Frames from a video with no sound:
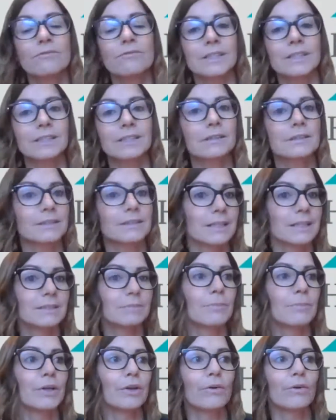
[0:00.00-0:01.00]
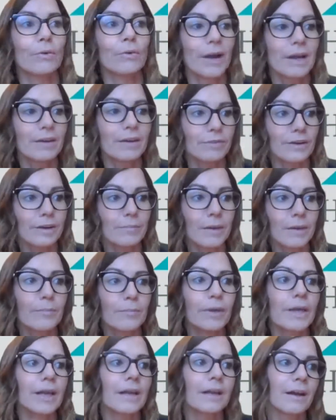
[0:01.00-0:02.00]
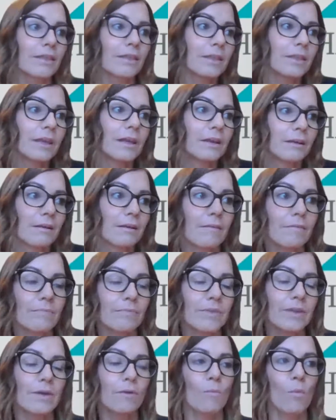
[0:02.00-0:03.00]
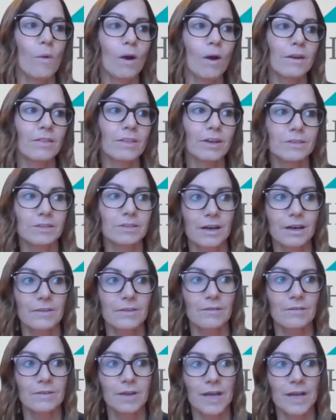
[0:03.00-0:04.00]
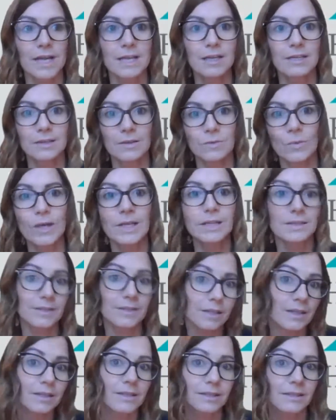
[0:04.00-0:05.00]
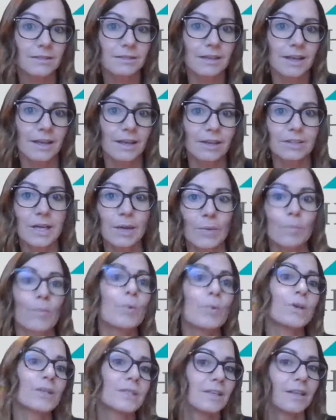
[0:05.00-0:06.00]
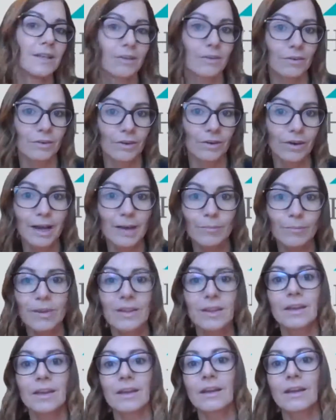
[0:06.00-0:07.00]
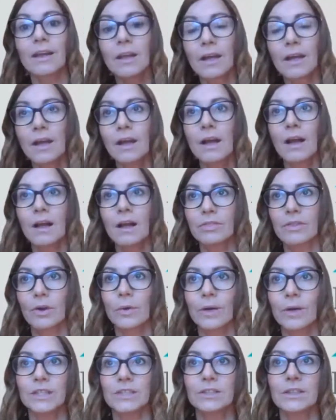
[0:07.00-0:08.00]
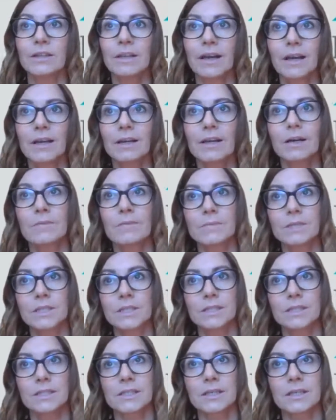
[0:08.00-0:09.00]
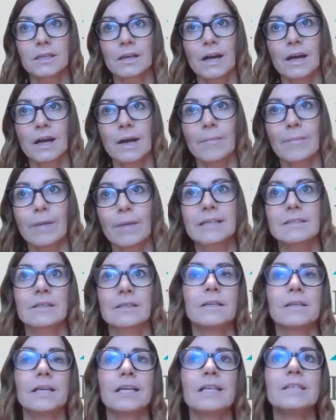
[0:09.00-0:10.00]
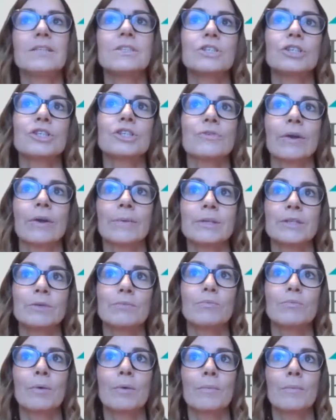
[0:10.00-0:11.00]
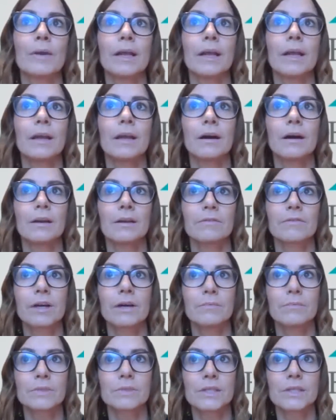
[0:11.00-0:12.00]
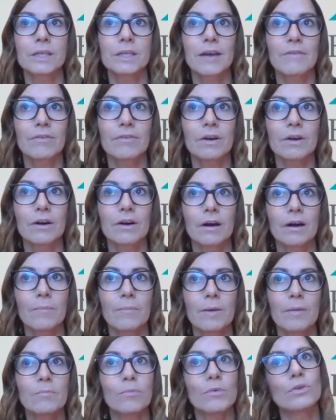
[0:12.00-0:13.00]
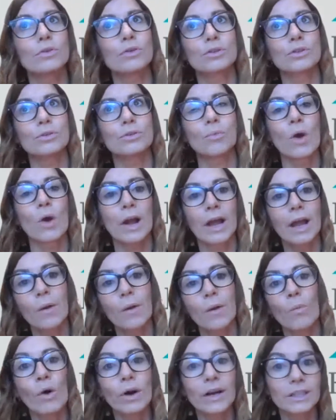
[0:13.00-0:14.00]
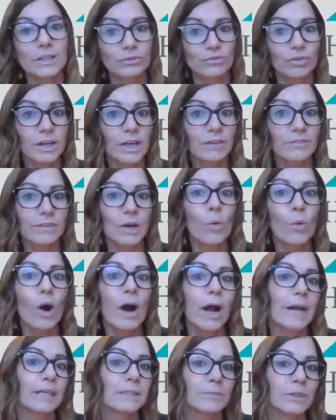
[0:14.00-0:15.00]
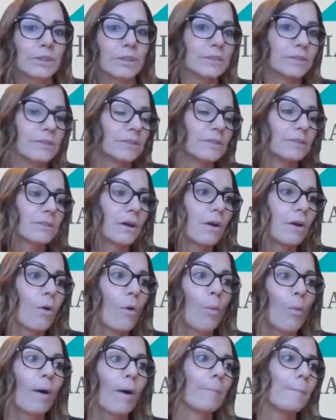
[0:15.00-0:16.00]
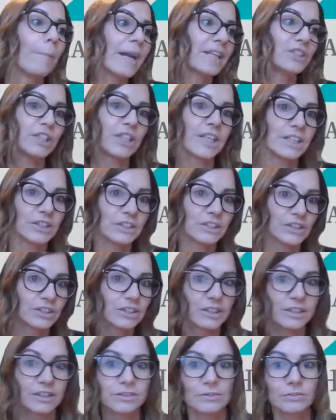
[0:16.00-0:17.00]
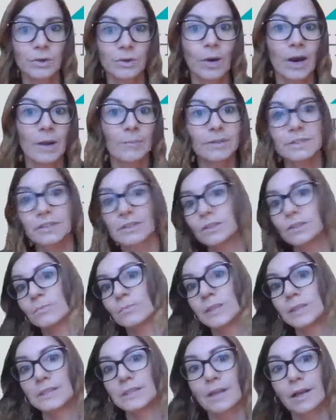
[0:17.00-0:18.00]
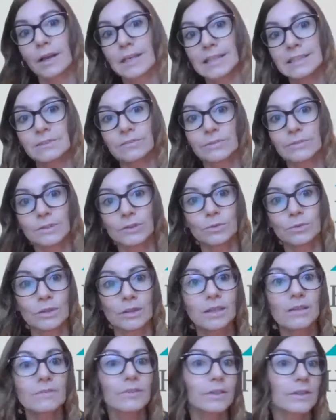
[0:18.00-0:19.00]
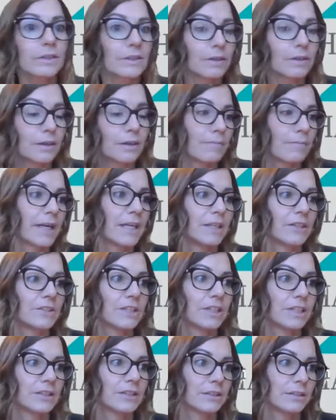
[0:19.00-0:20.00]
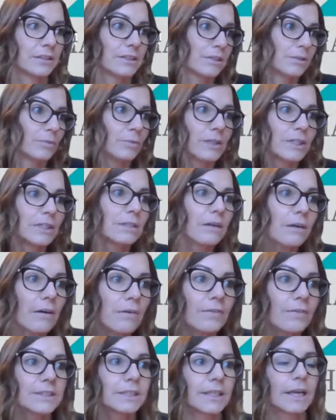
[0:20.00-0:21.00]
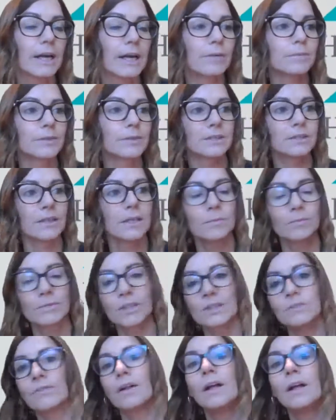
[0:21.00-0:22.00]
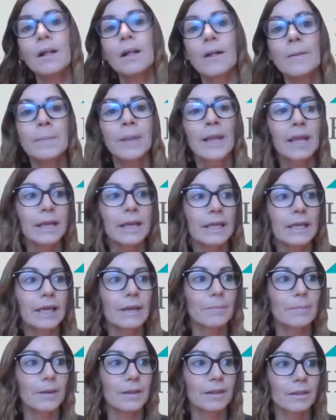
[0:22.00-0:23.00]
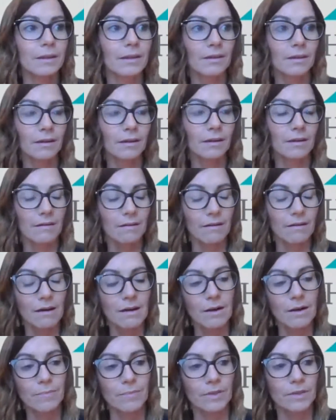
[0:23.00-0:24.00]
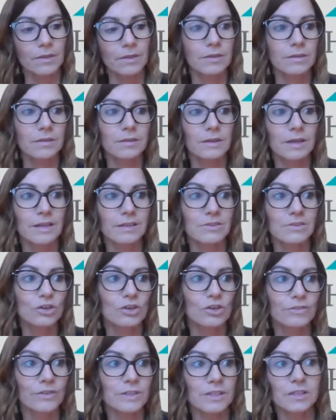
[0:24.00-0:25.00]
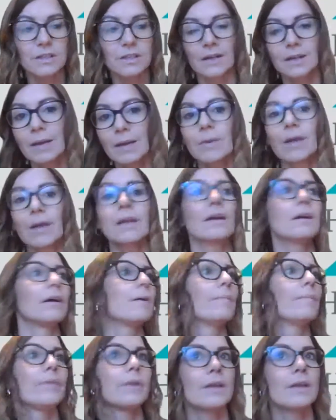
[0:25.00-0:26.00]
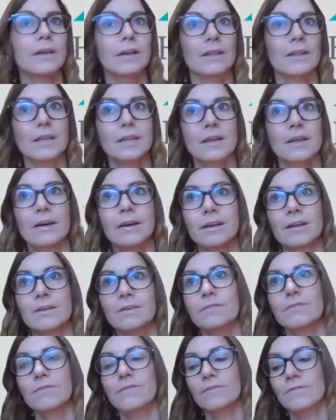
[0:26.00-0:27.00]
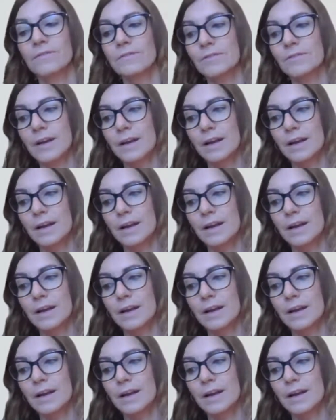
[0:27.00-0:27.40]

risk assessment, or whatever it may be, I think one of those kind of easy wins is, like you say, putting it online. But then the question there comes as to, as an industry, we should probably kind of come together a bit more to work out what is really required, because one managing agency's requirements could be slightly different to another managing agency's, which obviously helps in terms of keeping insurance dynamic and the kind of